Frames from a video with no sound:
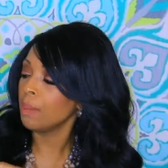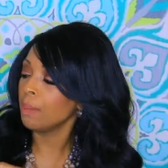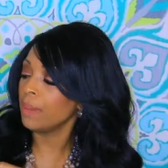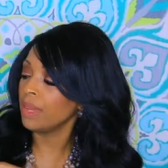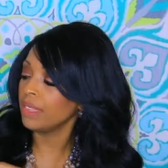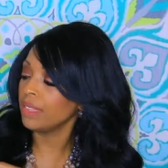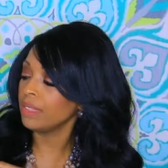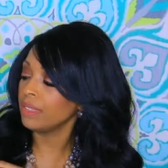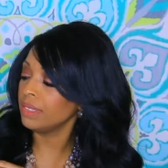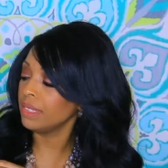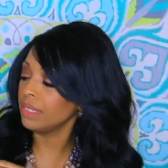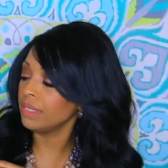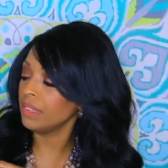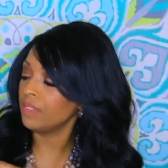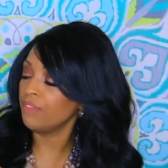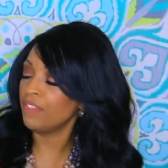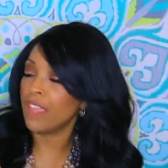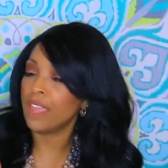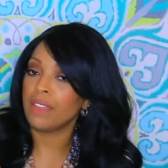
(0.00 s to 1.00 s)
But this is
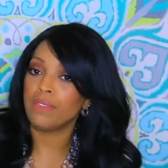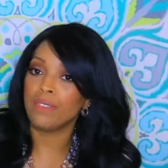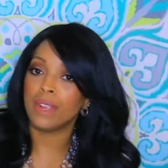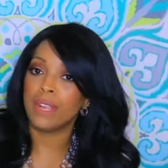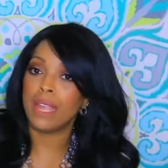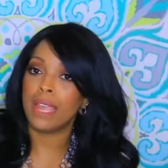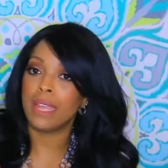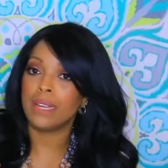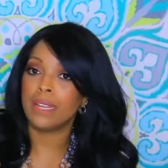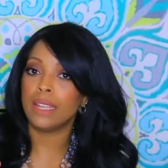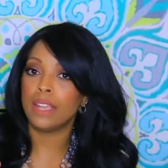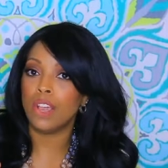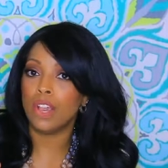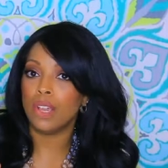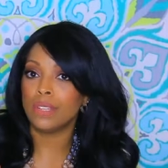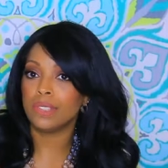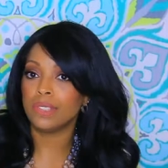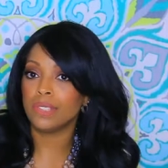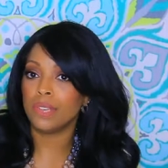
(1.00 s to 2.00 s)
a favorite, and it
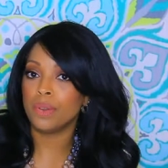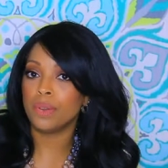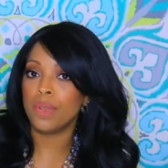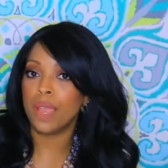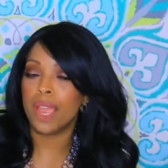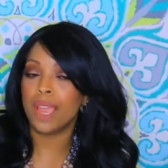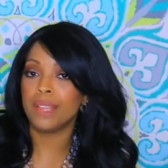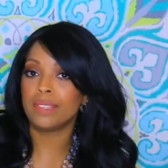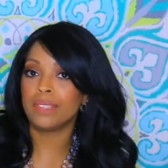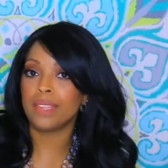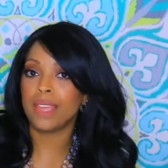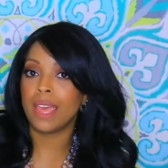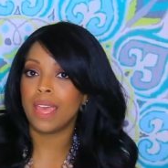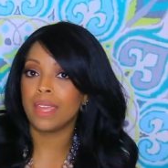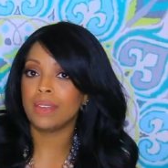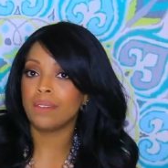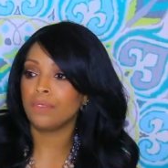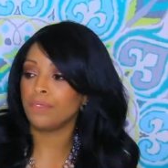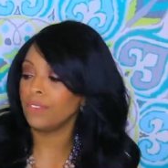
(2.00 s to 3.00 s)
also has
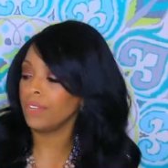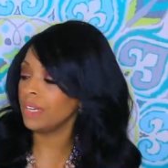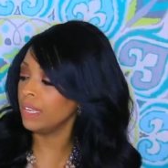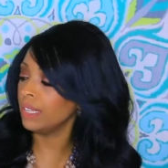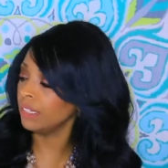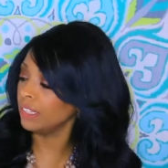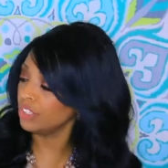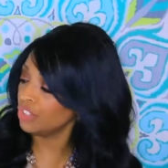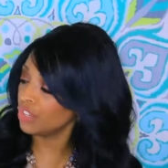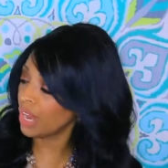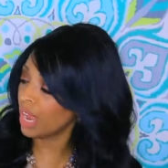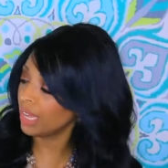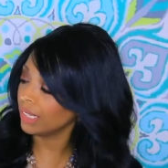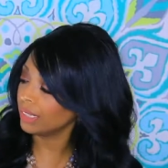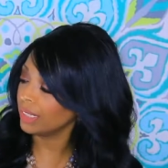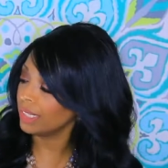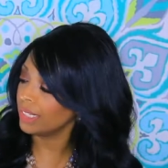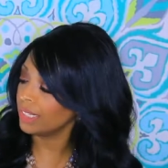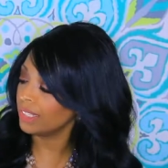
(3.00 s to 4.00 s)
that vanilla
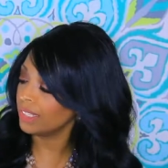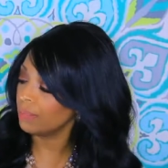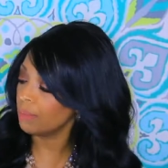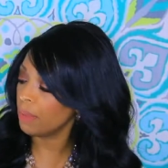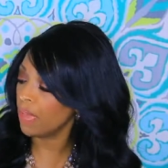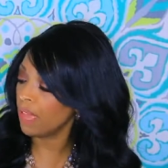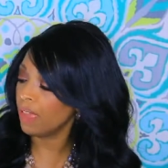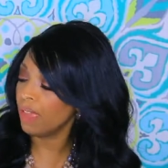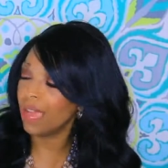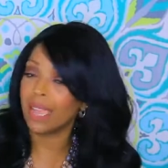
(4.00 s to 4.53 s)
chocolatey smell.